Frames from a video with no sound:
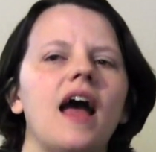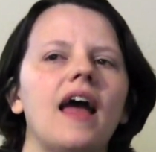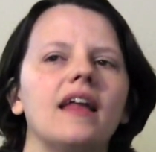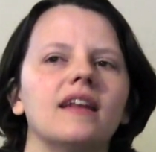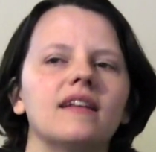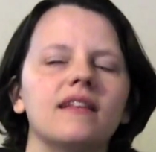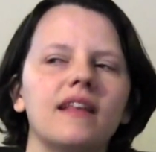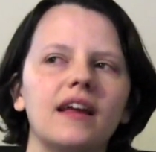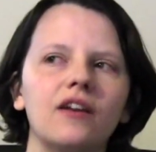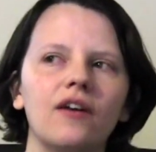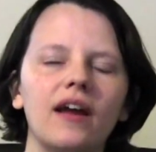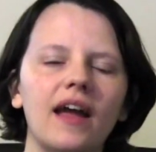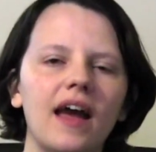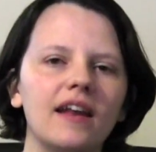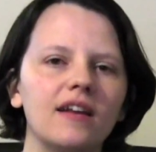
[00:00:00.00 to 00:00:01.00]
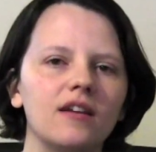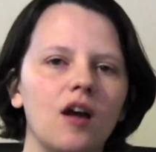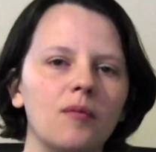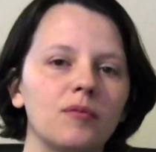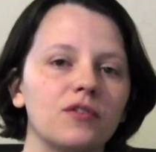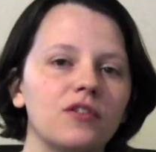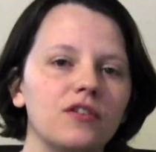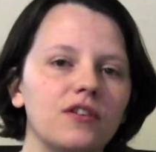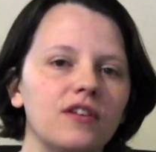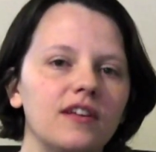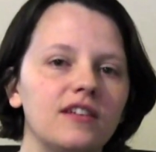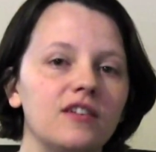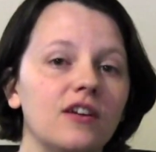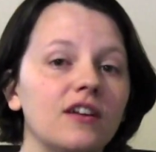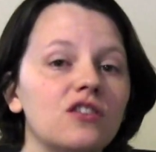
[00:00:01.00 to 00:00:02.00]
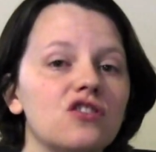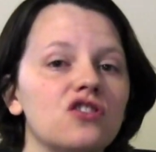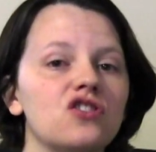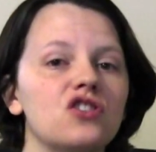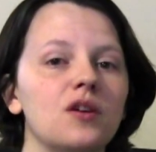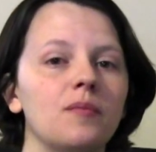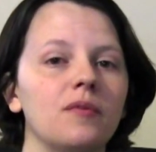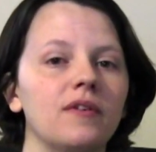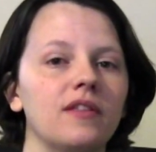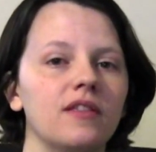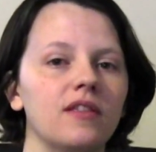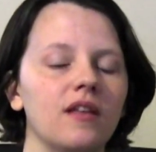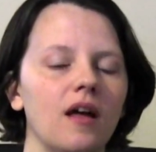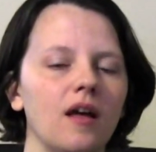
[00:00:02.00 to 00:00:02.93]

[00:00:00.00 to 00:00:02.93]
And later I had an opportunity to internship with